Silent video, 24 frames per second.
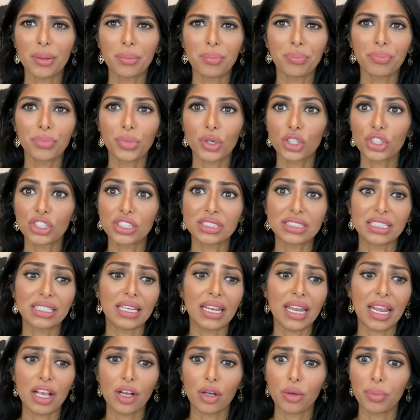purchasing
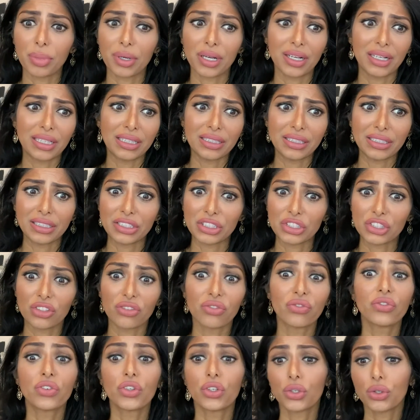nail polish and
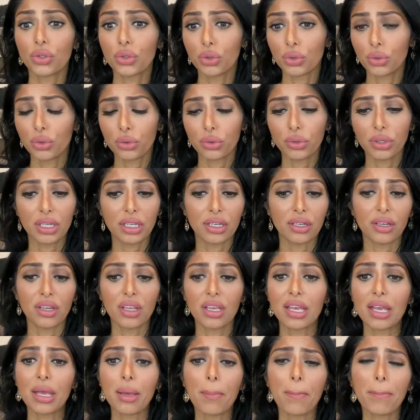food and
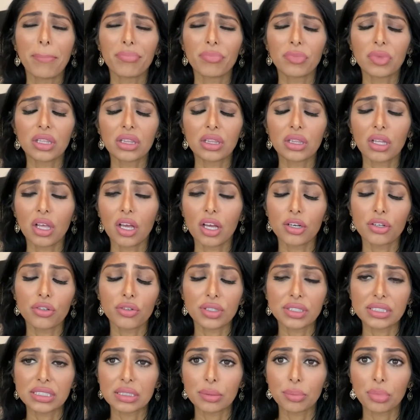
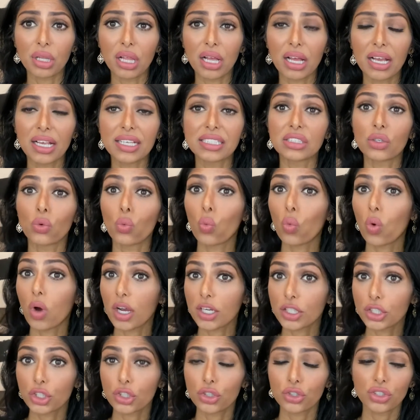laundry supplies and
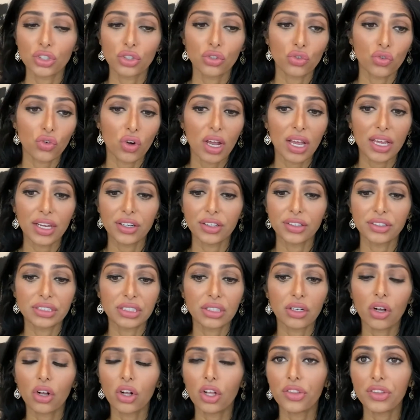washers and dryers and
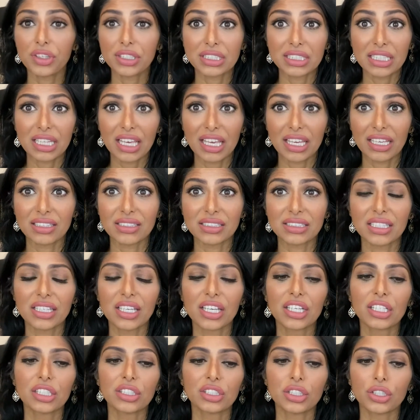all these things,
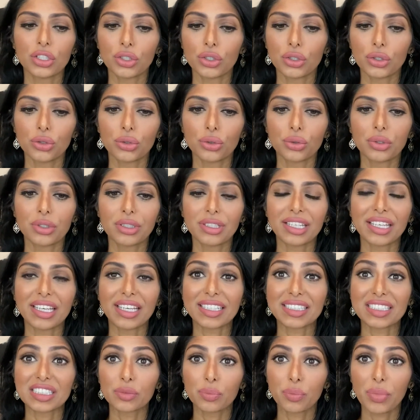to
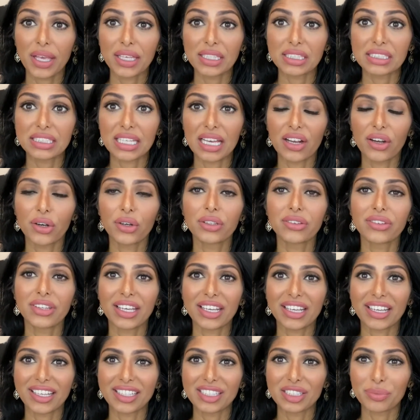expense out,
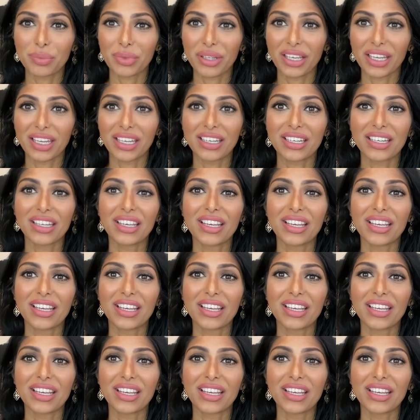like I explained,